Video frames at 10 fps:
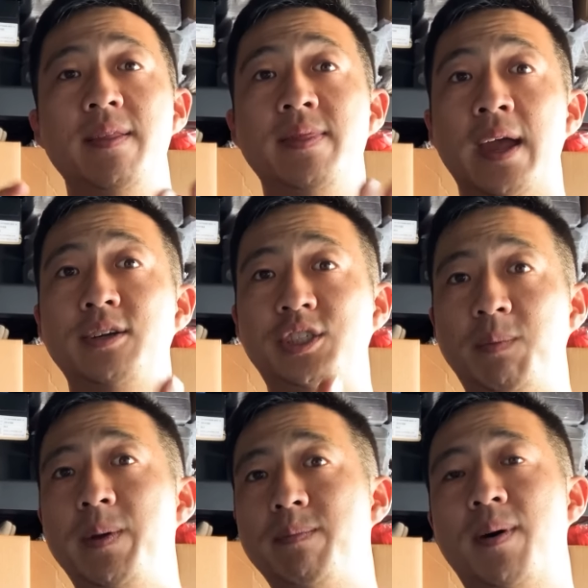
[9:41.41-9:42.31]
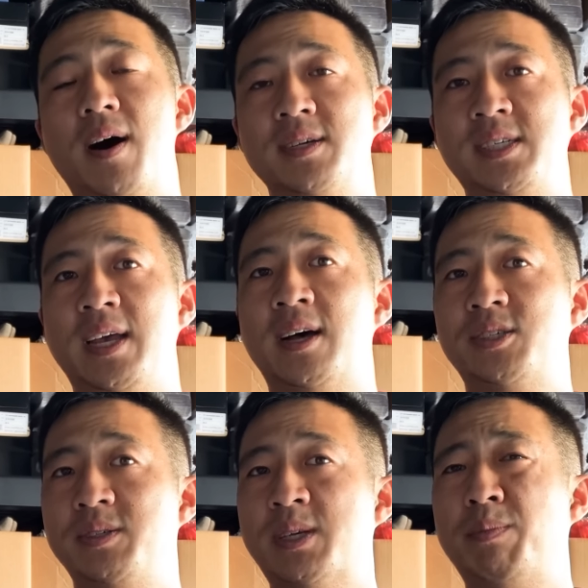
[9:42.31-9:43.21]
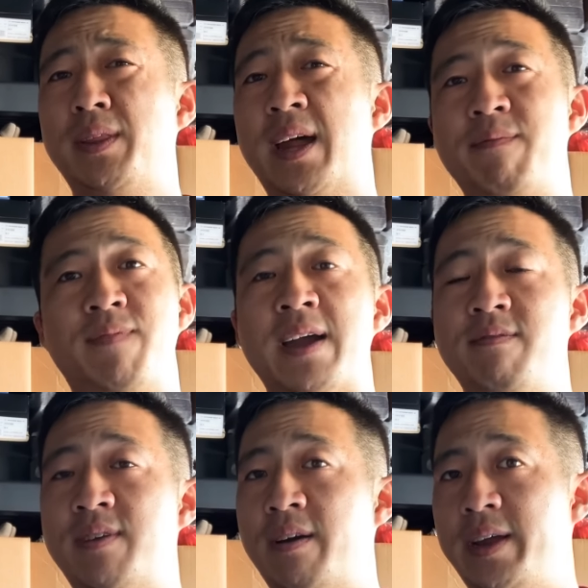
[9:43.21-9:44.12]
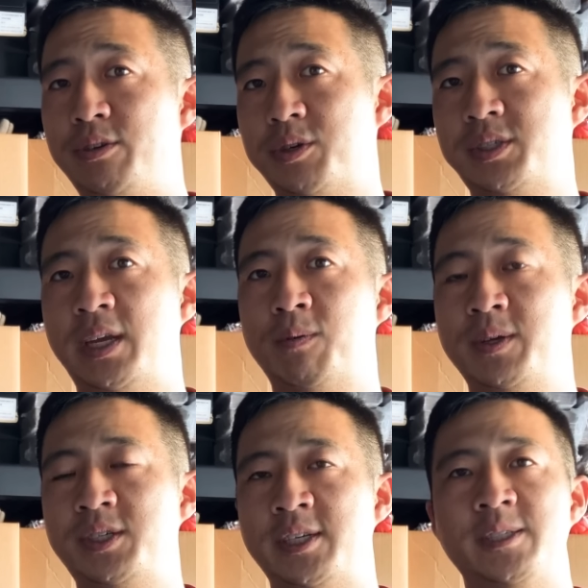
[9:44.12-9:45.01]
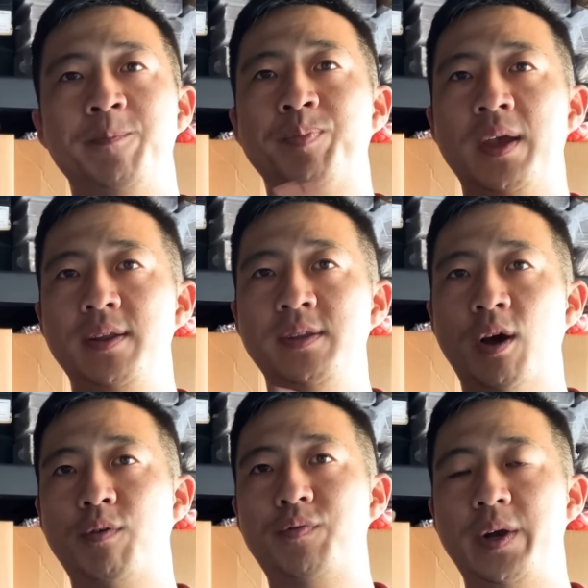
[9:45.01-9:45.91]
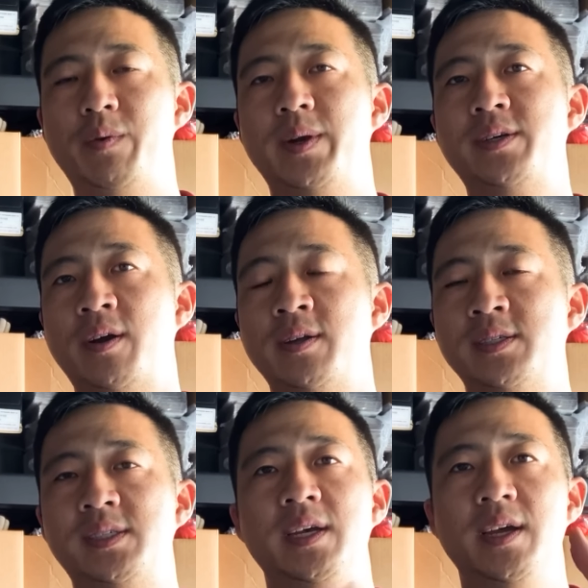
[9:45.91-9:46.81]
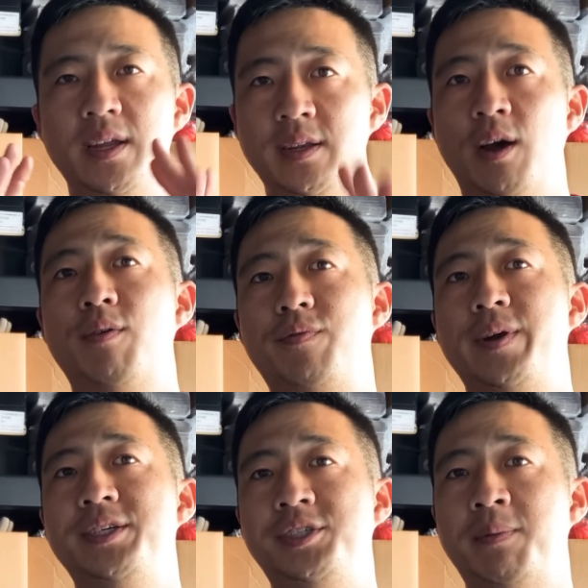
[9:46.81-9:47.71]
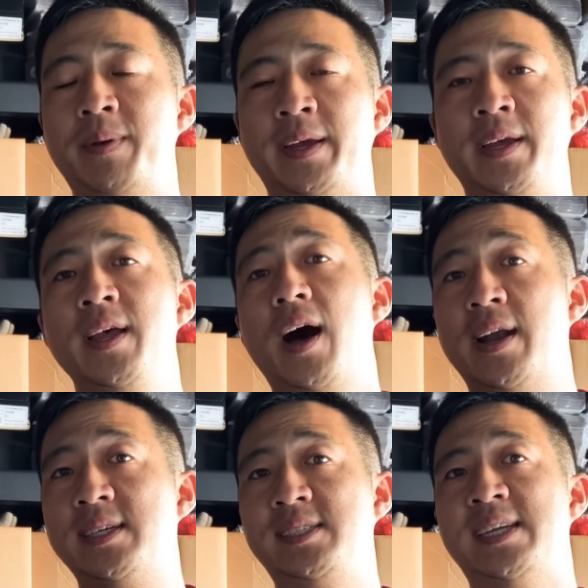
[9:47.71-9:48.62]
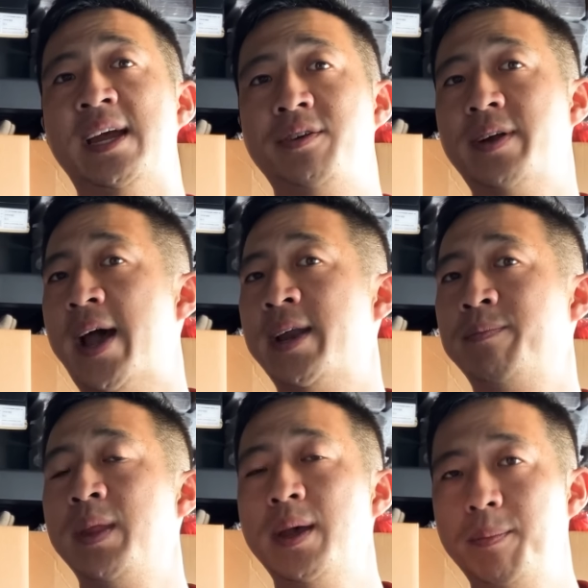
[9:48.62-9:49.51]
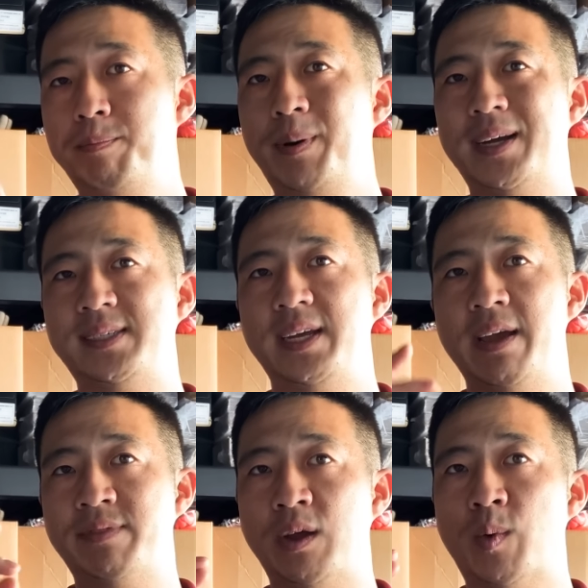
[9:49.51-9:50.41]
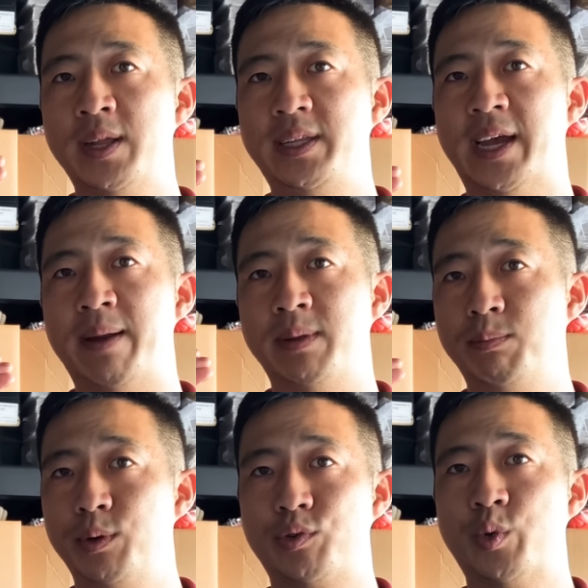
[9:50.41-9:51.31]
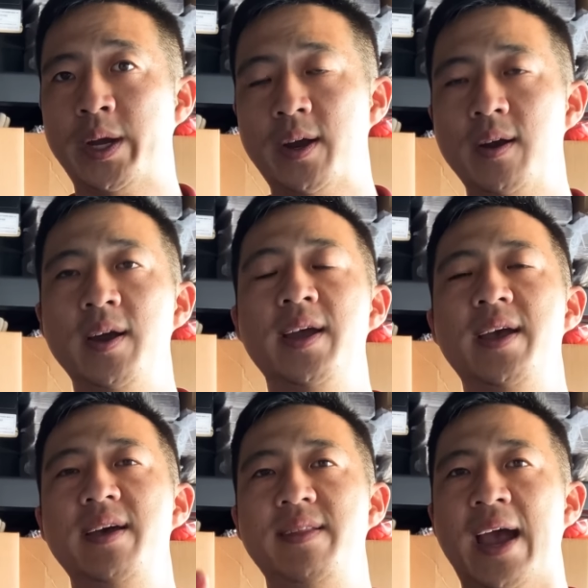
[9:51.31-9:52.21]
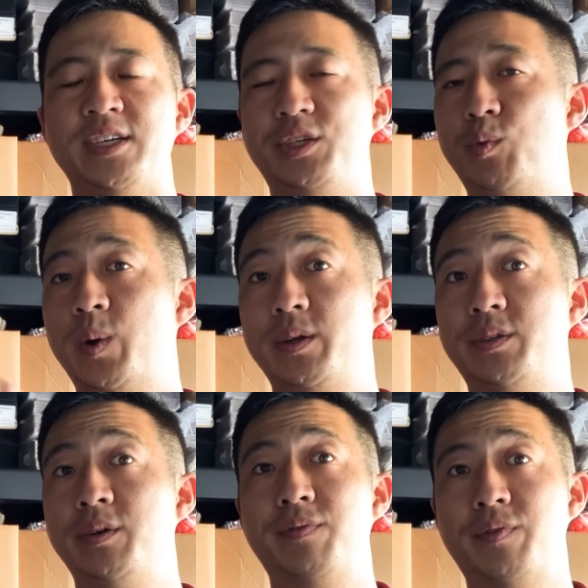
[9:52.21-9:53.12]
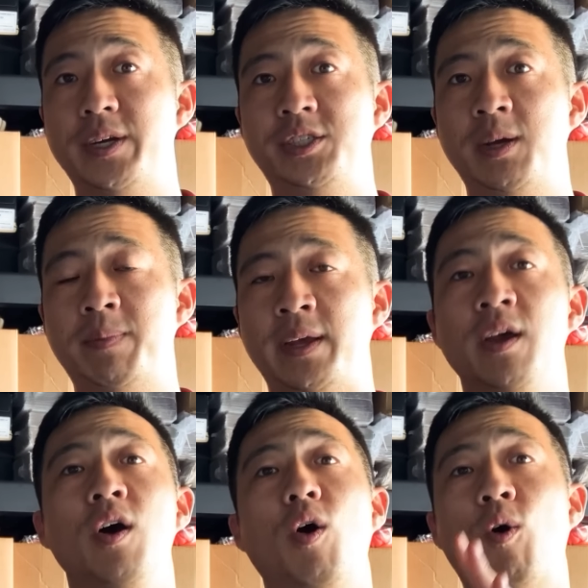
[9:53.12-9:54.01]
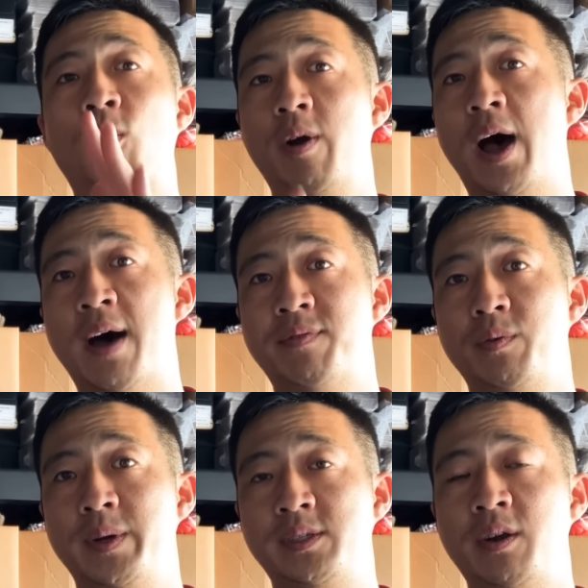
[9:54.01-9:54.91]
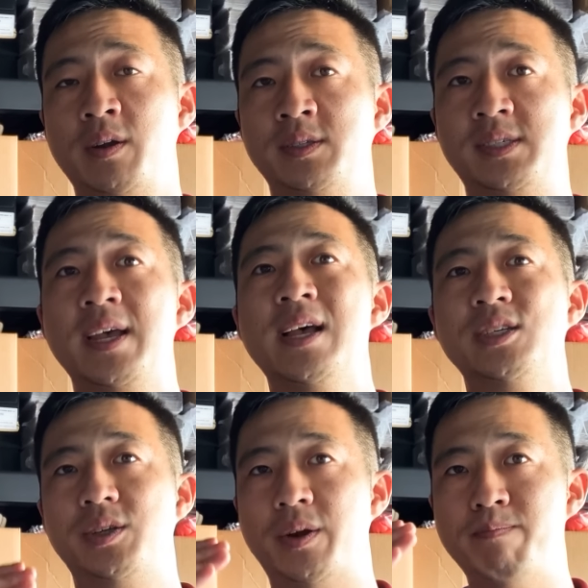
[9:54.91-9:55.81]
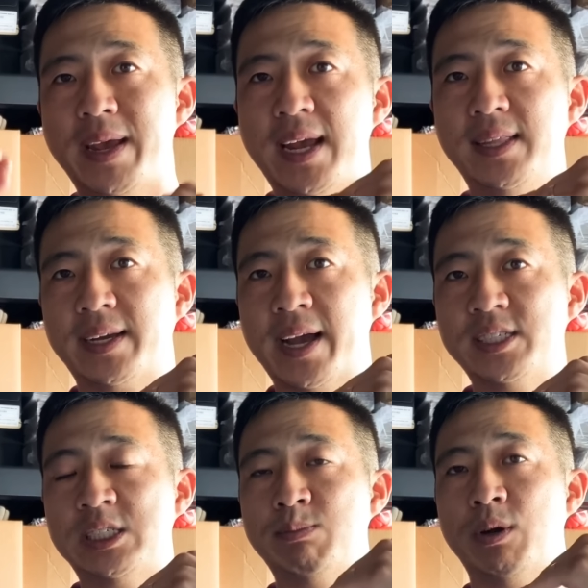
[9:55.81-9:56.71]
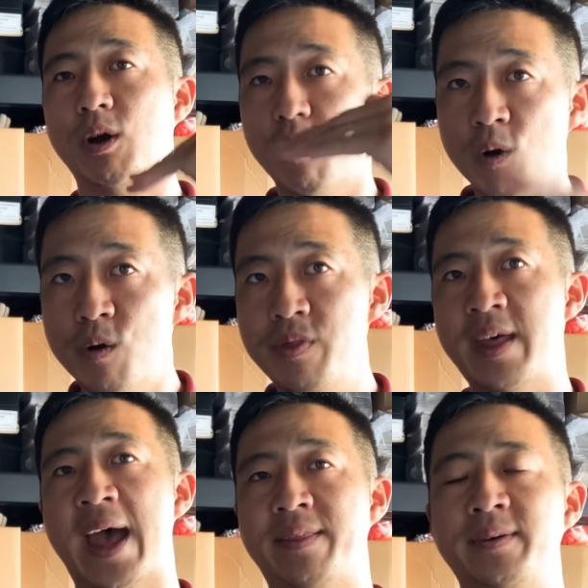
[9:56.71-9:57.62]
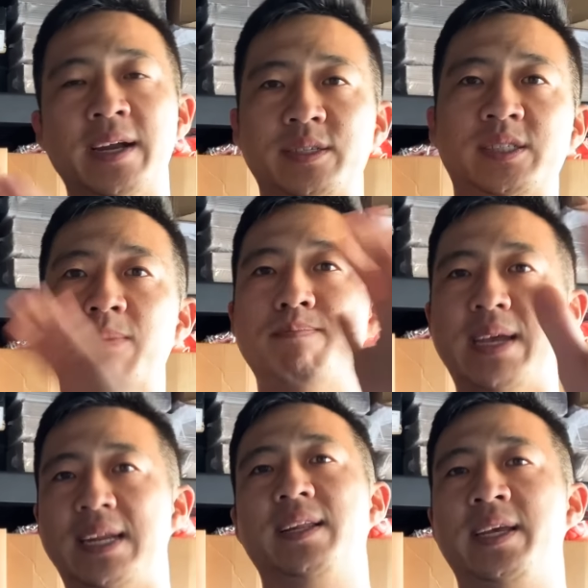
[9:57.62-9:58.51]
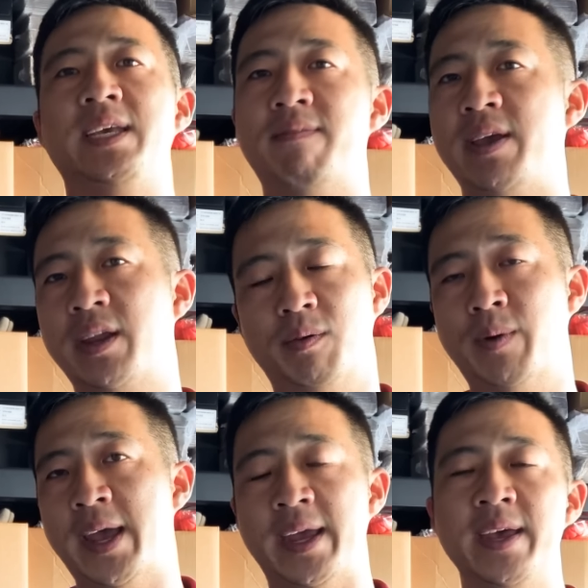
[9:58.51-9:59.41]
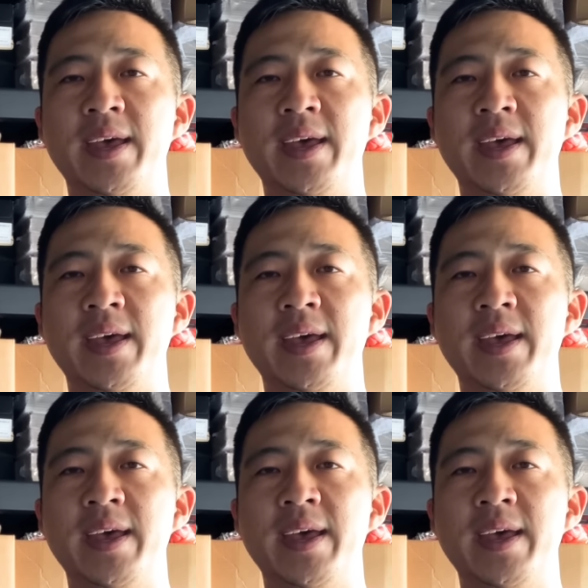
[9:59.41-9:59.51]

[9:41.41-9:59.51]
Their shipping policy also is something that I find very interesting, which is no free returns, no free shipping on a standard item. But if they want the item to move quicker, they actually will do free shipping or offer returns. So they're making the customer earn that. They're not just immediately giving it away.